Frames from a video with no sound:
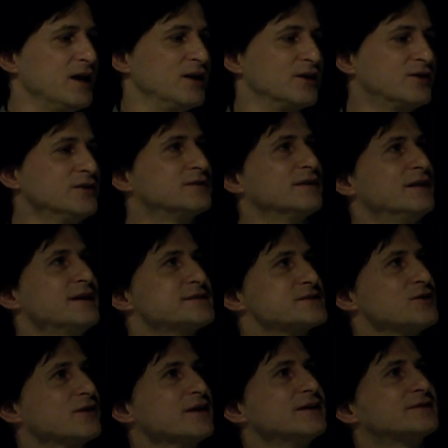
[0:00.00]
Good. Let's
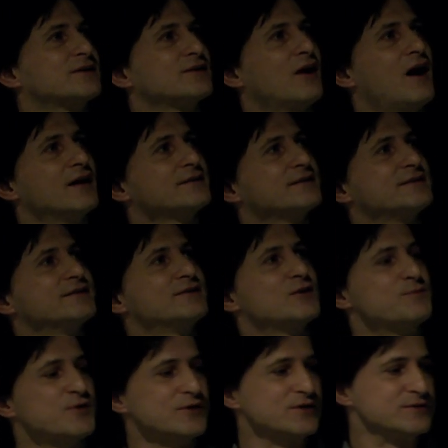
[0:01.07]
look at Claude
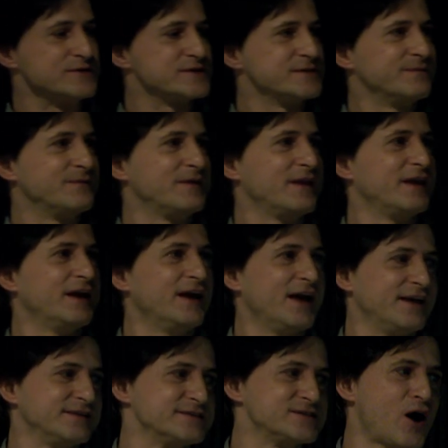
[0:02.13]
computer use
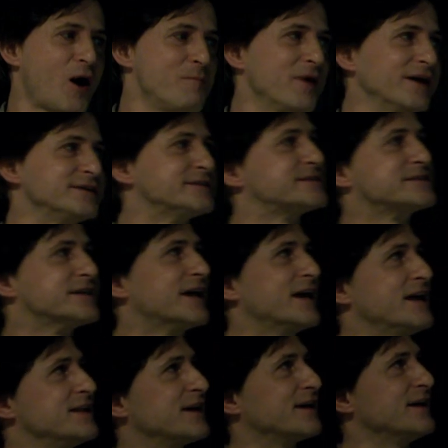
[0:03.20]
and the zombies.
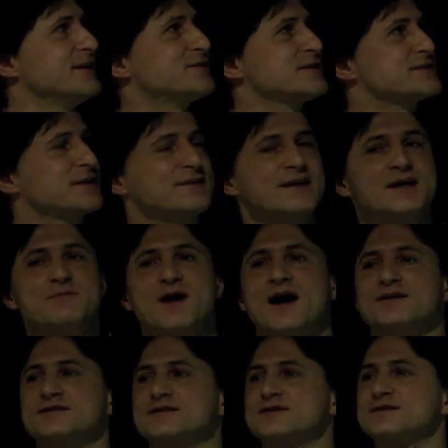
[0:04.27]
And the interesting thing
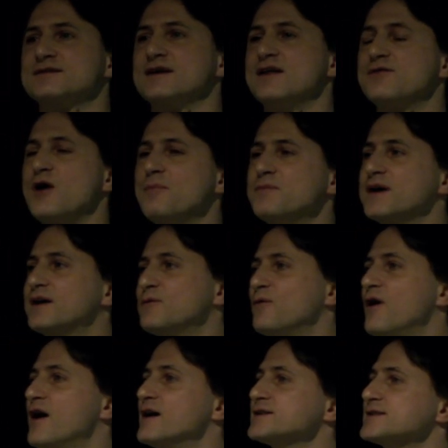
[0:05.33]
about Anthropic
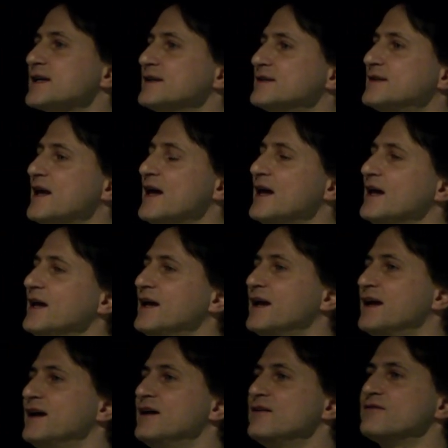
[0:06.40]
was that they,
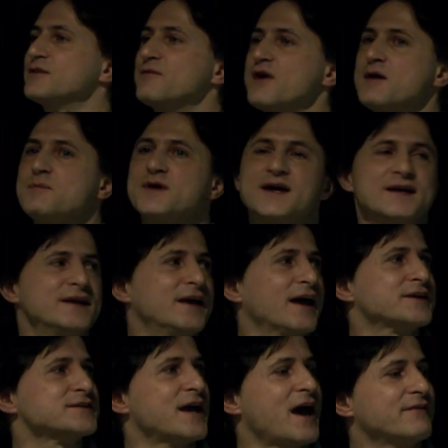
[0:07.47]
from the very beginning,
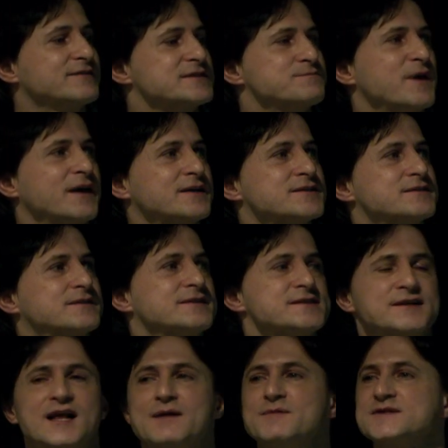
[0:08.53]
actually have this big
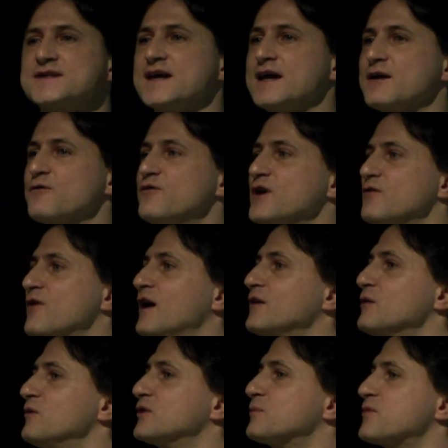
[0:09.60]
disclaimer saying, we are
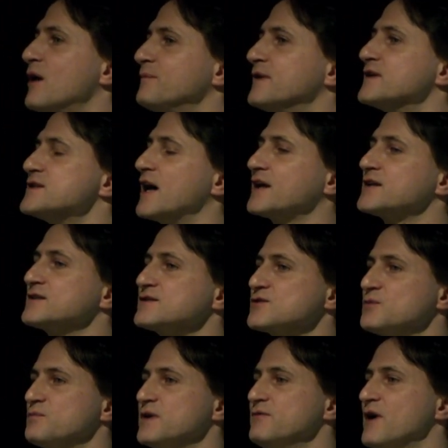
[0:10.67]
vulnerable to prompt injection,
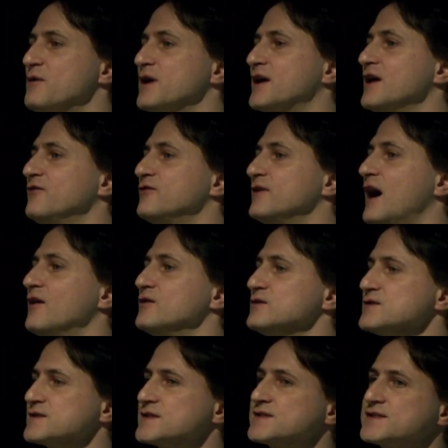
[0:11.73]
so be very careful how you
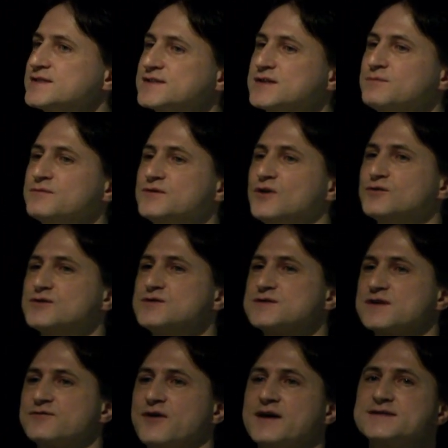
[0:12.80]
use the system. Don't use
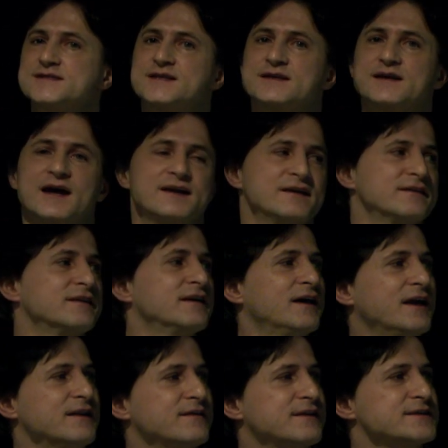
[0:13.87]
it for
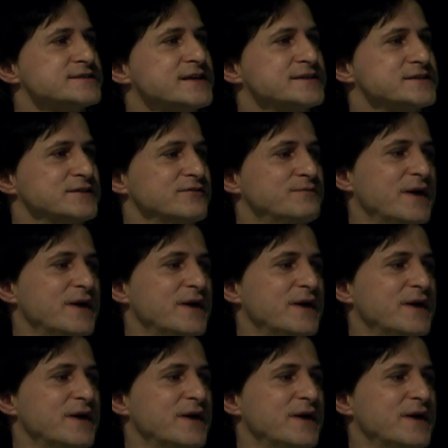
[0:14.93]
anything sensitive,